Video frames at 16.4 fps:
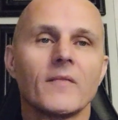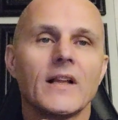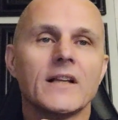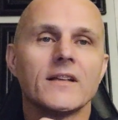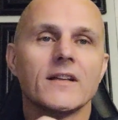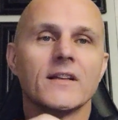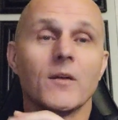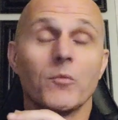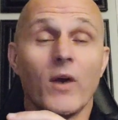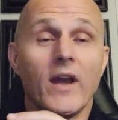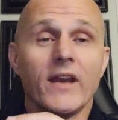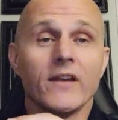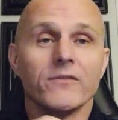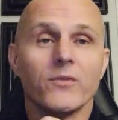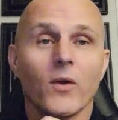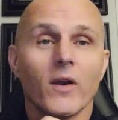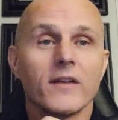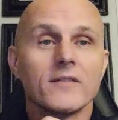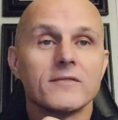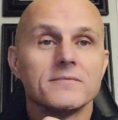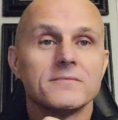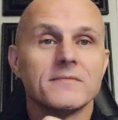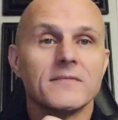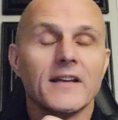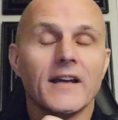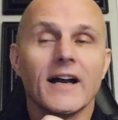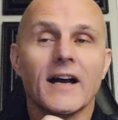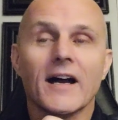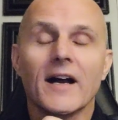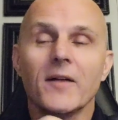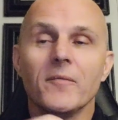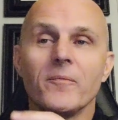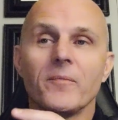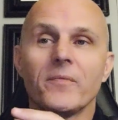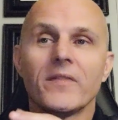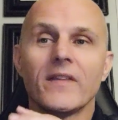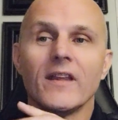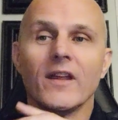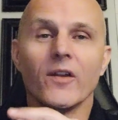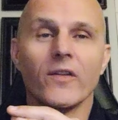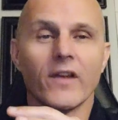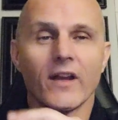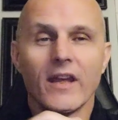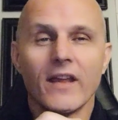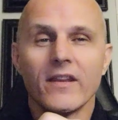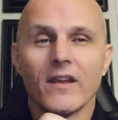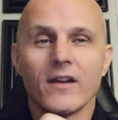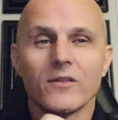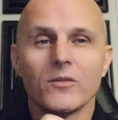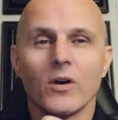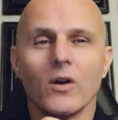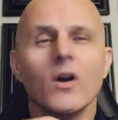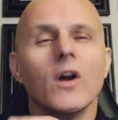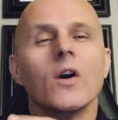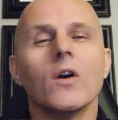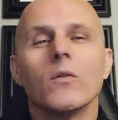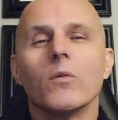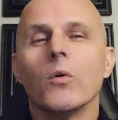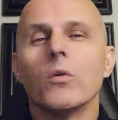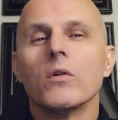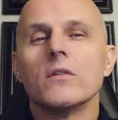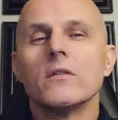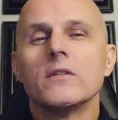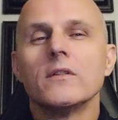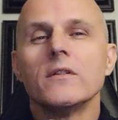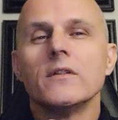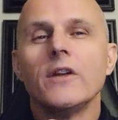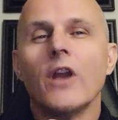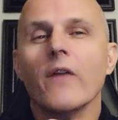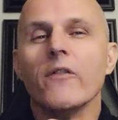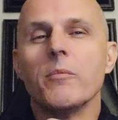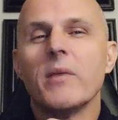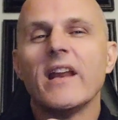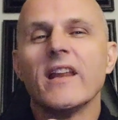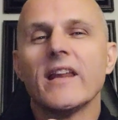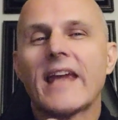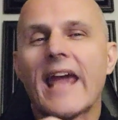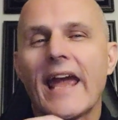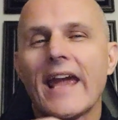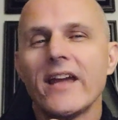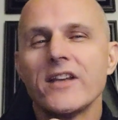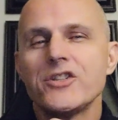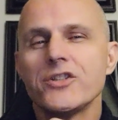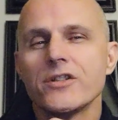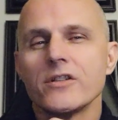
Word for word: I'm waiting for it. Um, you know, and again, they're, well, well, you know, have you been in the cage?